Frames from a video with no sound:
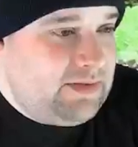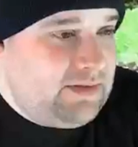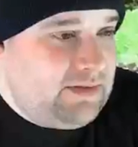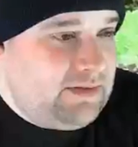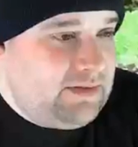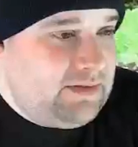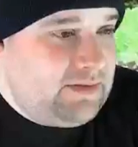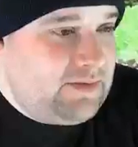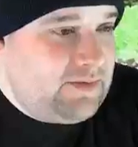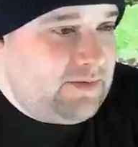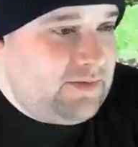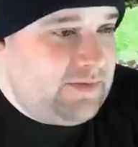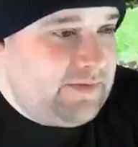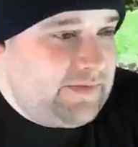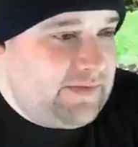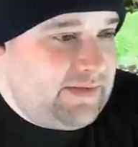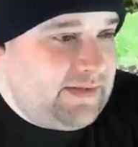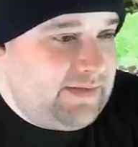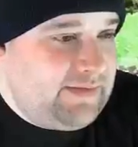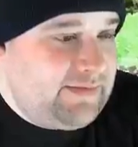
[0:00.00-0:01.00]
Cole
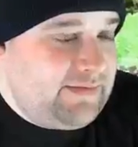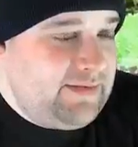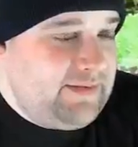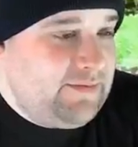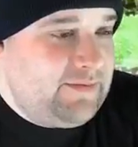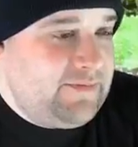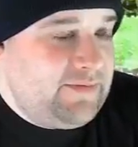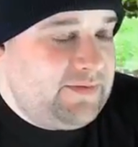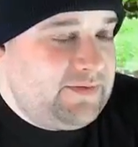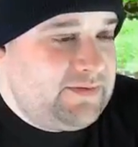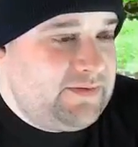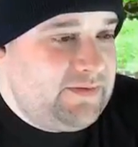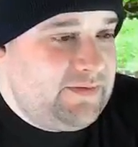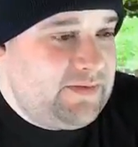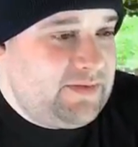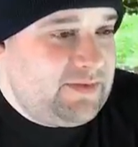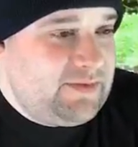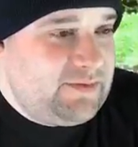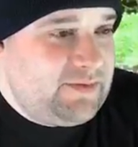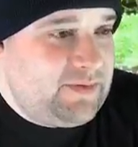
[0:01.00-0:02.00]
says, leave your filters
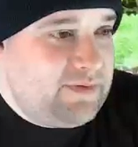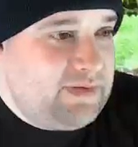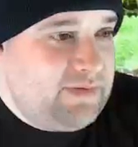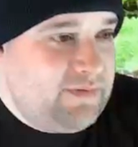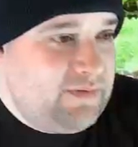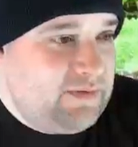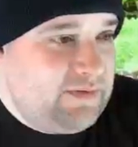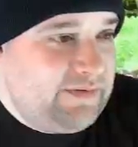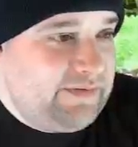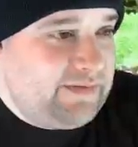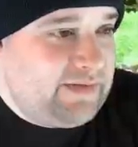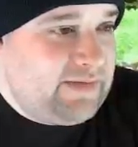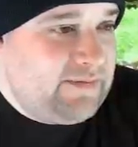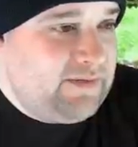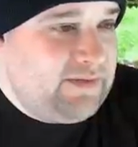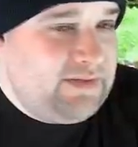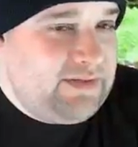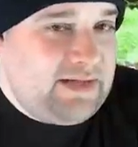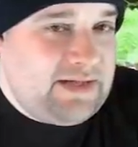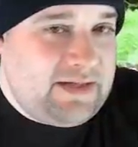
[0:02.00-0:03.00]
on
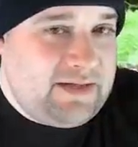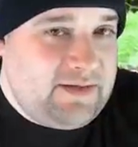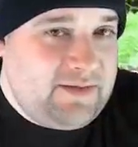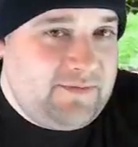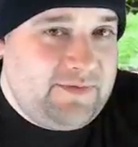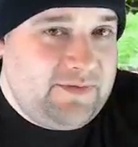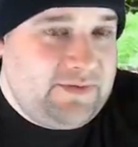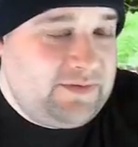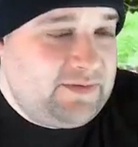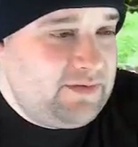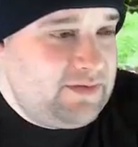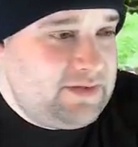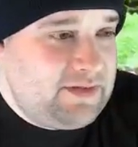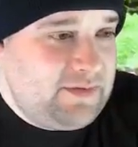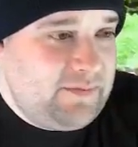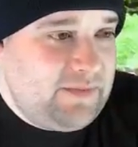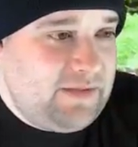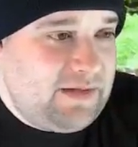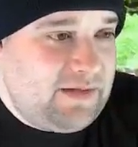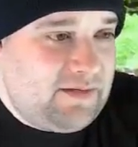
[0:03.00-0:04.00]
24/7. Yeah, your filters should
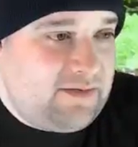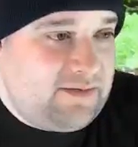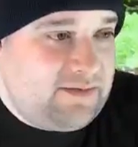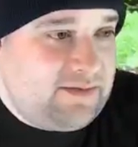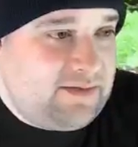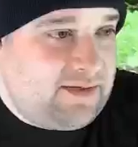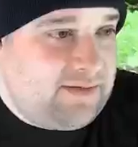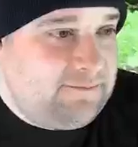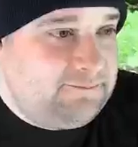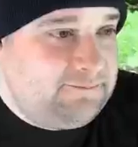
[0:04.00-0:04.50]
be on all the time.